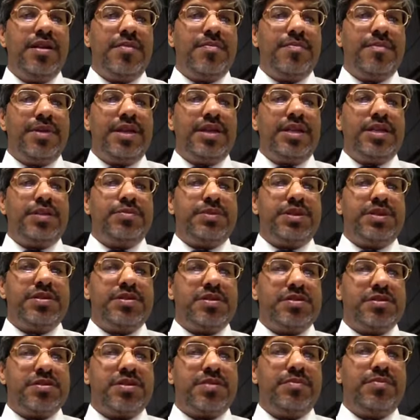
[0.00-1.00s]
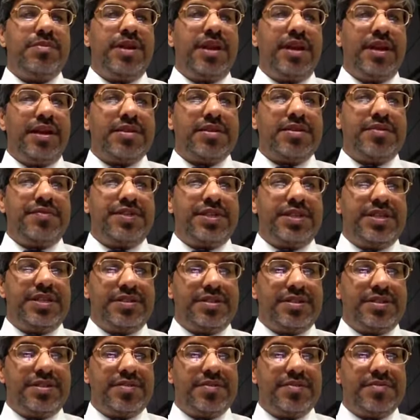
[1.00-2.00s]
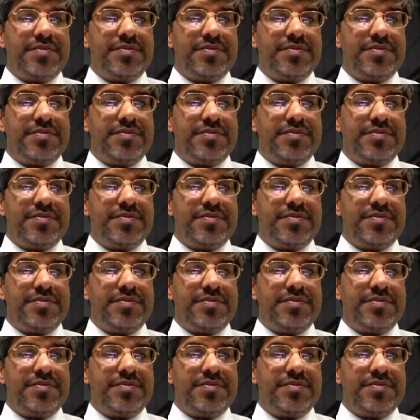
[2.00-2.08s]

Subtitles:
management system activities.